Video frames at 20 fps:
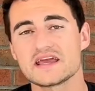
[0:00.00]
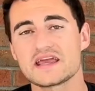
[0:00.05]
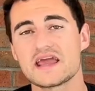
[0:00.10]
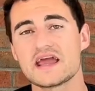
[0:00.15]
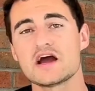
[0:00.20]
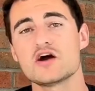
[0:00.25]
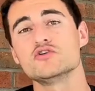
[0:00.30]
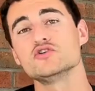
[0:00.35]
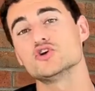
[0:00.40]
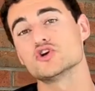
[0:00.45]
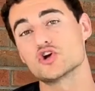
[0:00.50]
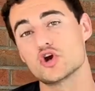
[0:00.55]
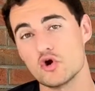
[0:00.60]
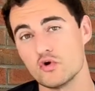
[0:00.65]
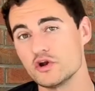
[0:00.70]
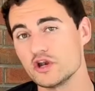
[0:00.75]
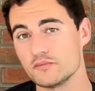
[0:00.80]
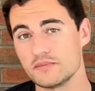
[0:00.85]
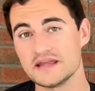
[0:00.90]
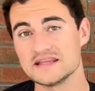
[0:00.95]
account, you're
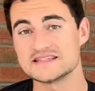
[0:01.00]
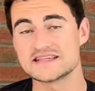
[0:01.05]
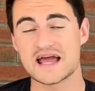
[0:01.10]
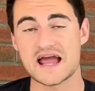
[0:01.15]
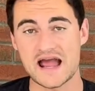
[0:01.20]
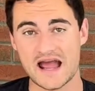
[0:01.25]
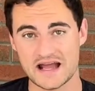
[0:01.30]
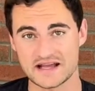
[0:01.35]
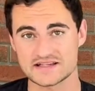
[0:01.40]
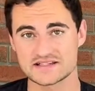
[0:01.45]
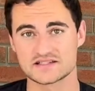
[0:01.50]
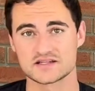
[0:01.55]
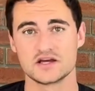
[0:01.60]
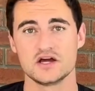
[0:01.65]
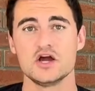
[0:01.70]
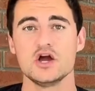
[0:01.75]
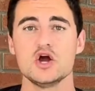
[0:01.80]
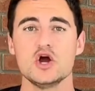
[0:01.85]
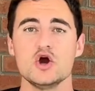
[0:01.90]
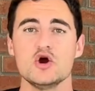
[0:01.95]
going to be taxed.
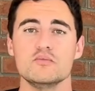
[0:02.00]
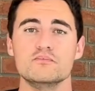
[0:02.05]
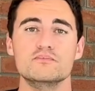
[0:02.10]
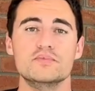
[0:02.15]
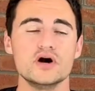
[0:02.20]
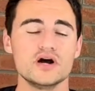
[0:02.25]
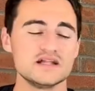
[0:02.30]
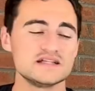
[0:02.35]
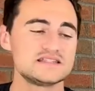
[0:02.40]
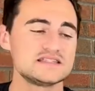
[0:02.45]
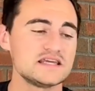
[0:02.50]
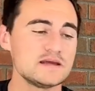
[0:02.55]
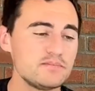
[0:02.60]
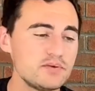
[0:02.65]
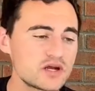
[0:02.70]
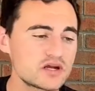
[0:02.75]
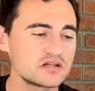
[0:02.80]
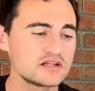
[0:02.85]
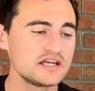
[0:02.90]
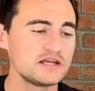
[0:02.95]
But
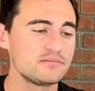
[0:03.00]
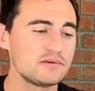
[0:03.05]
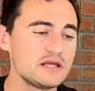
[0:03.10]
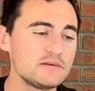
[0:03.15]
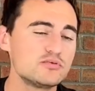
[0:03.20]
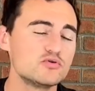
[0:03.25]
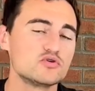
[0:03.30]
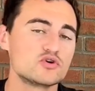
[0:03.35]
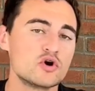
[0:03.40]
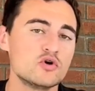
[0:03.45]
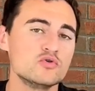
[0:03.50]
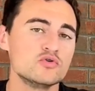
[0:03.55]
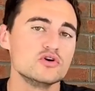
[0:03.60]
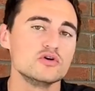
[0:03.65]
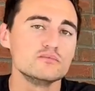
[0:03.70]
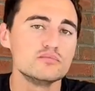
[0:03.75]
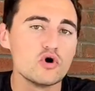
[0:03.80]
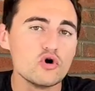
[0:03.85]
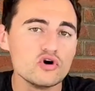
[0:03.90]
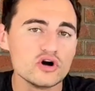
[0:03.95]
typically people don't
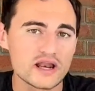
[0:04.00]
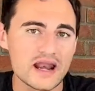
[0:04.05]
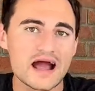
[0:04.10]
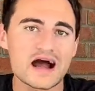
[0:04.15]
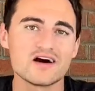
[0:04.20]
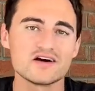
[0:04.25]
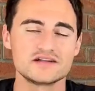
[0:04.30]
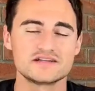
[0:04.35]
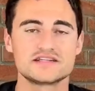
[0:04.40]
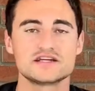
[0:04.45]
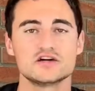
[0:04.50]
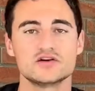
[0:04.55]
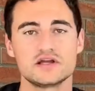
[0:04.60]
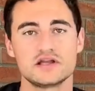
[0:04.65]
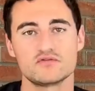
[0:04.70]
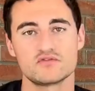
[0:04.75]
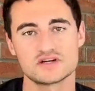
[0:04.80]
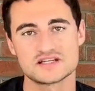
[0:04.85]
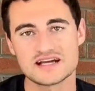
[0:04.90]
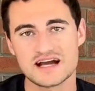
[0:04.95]
pull it out until
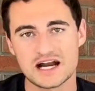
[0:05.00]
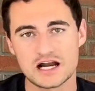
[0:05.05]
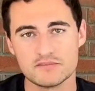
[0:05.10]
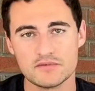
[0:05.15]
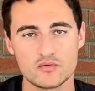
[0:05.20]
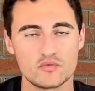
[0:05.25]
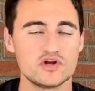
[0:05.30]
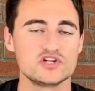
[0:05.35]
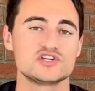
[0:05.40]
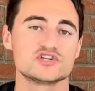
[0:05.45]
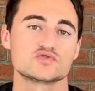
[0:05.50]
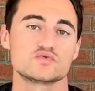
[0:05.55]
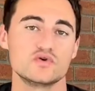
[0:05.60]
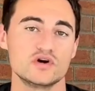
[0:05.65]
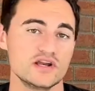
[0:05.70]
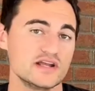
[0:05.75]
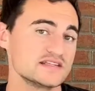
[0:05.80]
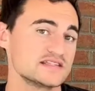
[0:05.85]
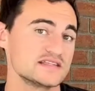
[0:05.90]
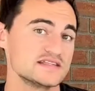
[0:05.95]
in retirement, which is
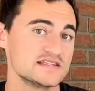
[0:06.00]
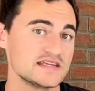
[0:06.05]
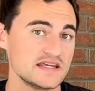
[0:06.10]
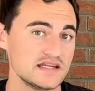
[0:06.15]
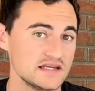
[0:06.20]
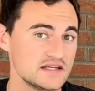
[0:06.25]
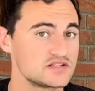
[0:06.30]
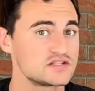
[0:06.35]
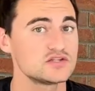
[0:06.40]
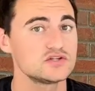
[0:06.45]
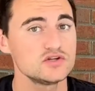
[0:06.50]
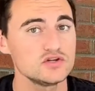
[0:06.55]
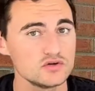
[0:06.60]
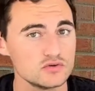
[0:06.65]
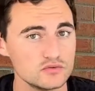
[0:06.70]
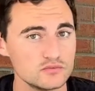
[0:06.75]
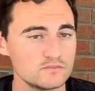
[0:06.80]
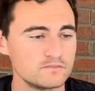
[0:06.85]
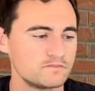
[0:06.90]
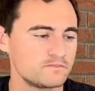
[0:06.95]
what it's intended to
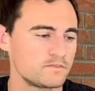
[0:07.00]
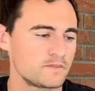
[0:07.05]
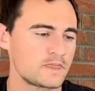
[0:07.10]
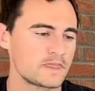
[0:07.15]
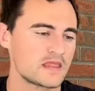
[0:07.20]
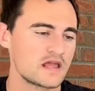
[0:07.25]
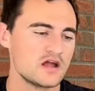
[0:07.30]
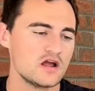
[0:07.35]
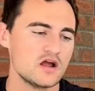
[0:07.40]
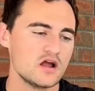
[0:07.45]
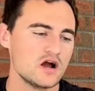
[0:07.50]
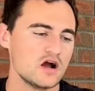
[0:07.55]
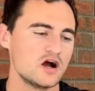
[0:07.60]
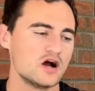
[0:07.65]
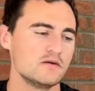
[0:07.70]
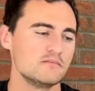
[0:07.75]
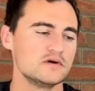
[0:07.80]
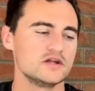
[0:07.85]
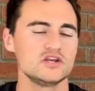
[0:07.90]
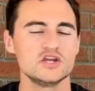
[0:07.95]
do.
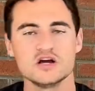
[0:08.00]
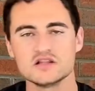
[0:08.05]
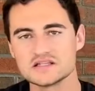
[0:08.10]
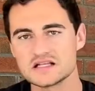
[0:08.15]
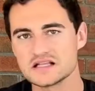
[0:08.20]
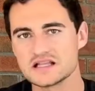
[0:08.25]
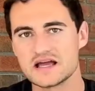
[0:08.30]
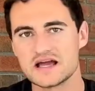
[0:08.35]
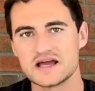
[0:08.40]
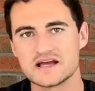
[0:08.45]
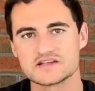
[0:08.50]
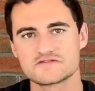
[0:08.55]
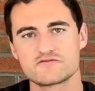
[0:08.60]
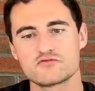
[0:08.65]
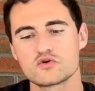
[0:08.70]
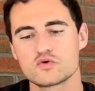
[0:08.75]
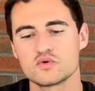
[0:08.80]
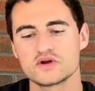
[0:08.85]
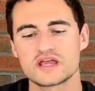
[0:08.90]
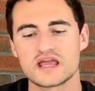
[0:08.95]
But nonetheless,
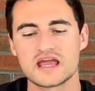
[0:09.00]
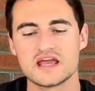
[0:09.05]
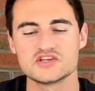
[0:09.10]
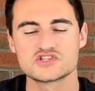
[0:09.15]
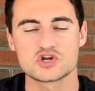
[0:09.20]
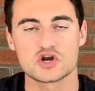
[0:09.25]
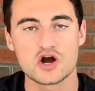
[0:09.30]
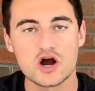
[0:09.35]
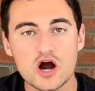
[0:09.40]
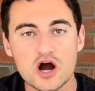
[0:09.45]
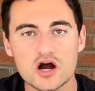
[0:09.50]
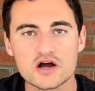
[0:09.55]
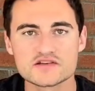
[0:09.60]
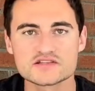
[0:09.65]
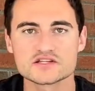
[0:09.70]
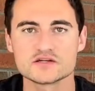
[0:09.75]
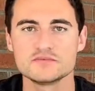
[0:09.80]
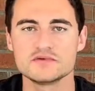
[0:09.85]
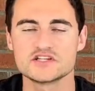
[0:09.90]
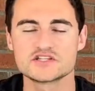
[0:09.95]
401ks are
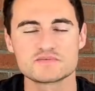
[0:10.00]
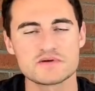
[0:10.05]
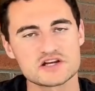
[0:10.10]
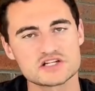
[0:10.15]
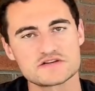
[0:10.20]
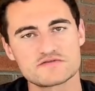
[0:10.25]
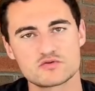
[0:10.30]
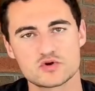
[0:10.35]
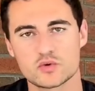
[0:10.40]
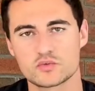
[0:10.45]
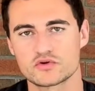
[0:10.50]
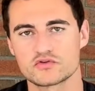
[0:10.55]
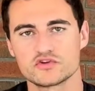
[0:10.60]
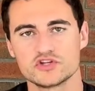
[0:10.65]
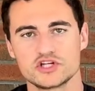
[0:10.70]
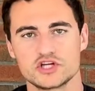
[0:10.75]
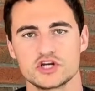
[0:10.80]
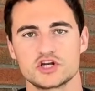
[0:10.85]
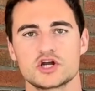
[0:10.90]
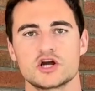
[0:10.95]
awesome, especially if you work with a
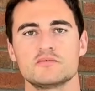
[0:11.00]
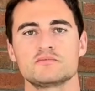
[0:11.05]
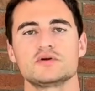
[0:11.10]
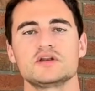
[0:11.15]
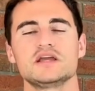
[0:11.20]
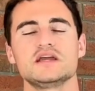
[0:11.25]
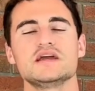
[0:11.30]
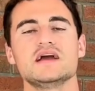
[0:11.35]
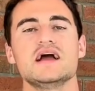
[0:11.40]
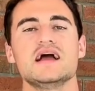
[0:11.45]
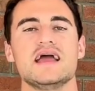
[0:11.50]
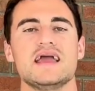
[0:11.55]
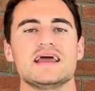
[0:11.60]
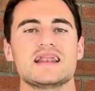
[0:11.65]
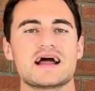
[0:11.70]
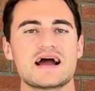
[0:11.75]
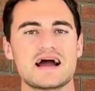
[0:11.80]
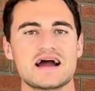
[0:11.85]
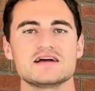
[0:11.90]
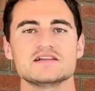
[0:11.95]
really good company, and
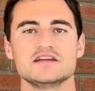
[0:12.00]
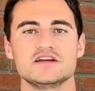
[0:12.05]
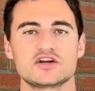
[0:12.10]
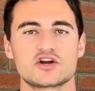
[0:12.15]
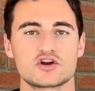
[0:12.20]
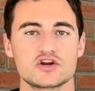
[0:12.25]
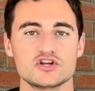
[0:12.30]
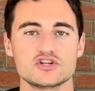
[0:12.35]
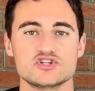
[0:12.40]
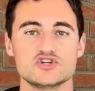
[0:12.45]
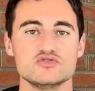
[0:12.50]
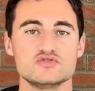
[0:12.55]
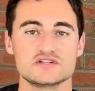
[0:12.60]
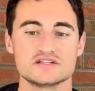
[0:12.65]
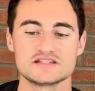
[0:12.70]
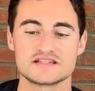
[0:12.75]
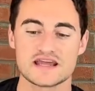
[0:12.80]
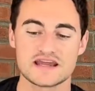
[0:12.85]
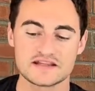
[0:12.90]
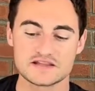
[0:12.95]
I highly encourage you
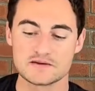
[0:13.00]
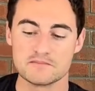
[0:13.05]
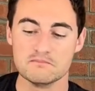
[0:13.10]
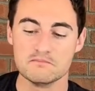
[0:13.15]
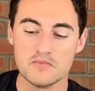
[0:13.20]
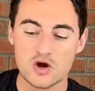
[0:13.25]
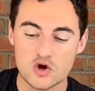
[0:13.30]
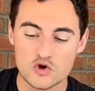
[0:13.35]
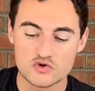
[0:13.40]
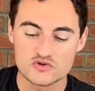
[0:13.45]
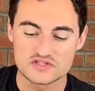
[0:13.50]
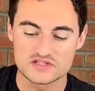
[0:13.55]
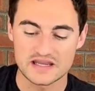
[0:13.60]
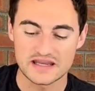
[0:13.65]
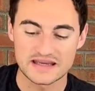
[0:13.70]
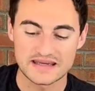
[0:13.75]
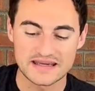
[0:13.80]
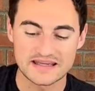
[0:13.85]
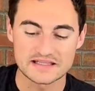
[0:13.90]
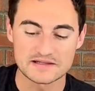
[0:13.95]
to take the most
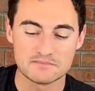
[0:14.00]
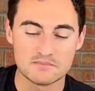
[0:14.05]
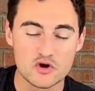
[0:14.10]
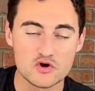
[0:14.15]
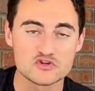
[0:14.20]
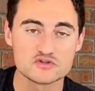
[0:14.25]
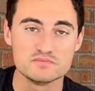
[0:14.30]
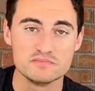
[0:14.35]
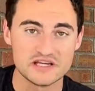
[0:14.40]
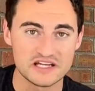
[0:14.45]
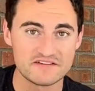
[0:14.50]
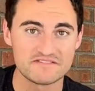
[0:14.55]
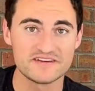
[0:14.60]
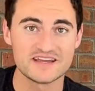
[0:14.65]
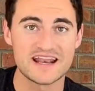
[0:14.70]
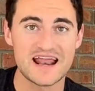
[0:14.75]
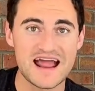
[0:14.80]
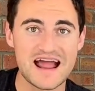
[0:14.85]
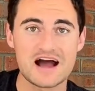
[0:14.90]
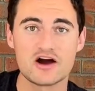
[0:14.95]
and get the most
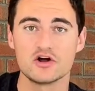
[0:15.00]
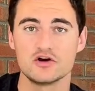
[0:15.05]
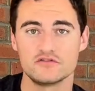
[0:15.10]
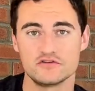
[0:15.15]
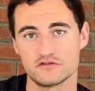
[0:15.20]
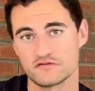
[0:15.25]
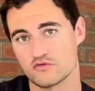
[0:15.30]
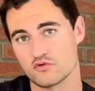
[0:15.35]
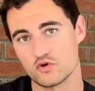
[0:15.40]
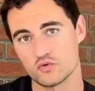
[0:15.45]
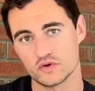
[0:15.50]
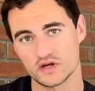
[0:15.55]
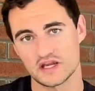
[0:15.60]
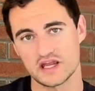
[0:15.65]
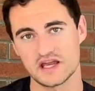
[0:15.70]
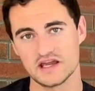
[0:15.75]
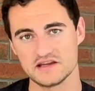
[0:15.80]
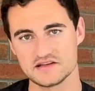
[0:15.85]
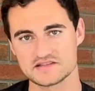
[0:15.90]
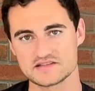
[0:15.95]
benefit out of your
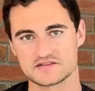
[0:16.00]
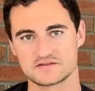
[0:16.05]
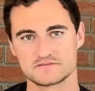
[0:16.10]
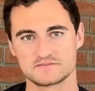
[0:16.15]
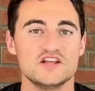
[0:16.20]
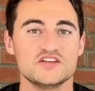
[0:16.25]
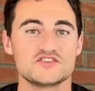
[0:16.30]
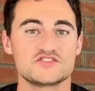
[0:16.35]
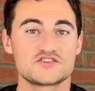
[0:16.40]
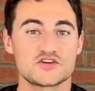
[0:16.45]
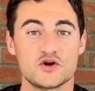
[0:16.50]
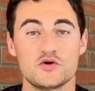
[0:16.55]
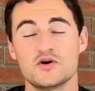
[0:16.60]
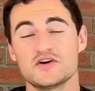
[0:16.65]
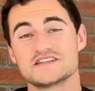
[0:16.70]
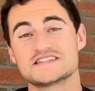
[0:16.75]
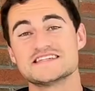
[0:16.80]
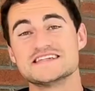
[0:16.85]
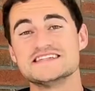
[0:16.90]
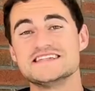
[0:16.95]
401ks. So
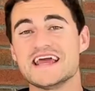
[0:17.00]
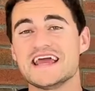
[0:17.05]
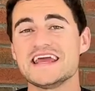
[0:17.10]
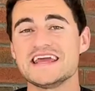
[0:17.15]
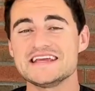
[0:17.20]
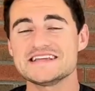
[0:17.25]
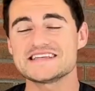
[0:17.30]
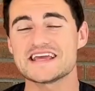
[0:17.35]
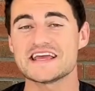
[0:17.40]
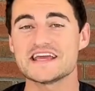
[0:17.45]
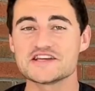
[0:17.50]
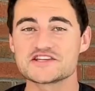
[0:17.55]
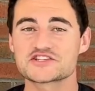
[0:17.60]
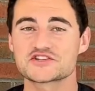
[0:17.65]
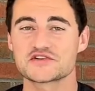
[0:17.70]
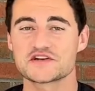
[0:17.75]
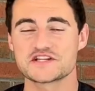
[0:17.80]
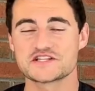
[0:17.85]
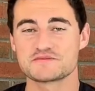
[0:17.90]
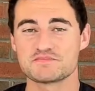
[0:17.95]
on today's
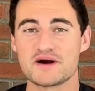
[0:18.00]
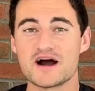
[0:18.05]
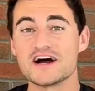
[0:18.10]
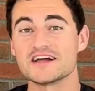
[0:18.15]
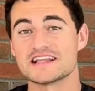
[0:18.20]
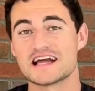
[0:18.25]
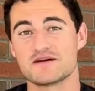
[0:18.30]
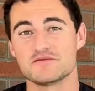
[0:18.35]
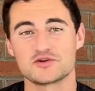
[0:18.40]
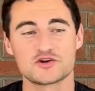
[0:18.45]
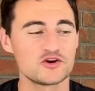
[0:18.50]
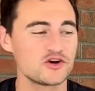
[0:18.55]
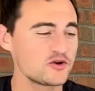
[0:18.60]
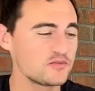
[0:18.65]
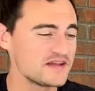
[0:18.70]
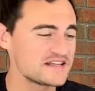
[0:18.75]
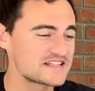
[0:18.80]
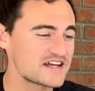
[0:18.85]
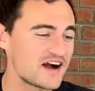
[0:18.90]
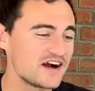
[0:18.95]
History Spotlight, we're going to
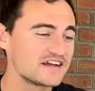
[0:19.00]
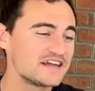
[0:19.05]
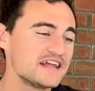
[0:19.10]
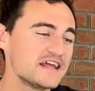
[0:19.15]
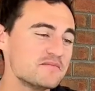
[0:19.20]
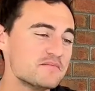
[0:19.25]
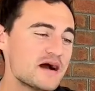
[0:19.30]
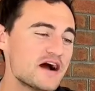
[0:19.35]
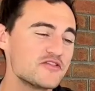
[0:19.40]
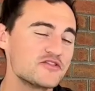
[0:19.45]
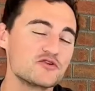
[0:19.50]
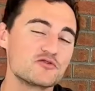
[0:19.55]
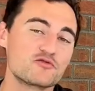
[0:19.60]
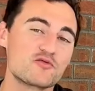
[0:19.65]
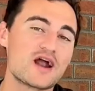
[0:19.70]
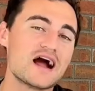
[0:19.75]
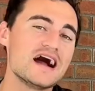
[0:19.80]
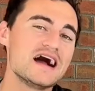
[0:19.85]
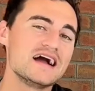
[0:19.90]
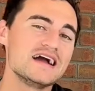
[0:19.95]
be talking about the
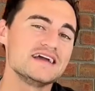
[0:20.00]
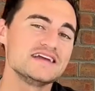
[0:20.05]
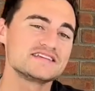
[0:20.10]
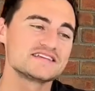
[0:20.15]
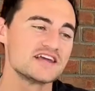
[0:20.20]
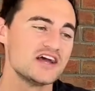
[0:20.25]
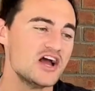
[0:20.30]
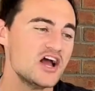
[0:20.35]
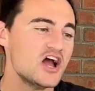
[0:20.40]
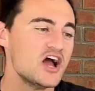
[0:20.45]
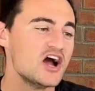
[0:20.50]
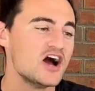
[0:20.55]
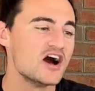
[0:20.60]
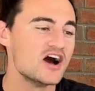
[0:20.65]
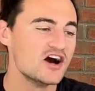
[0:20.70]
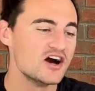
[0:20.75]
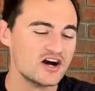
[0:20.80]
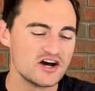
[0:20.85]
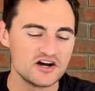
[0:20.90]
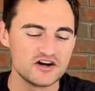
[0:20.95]
rise
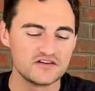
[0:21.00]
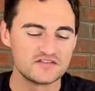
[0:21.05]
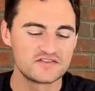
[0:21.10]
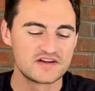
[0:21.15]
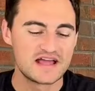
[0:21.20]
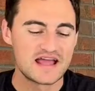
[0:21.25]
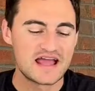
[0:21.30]
of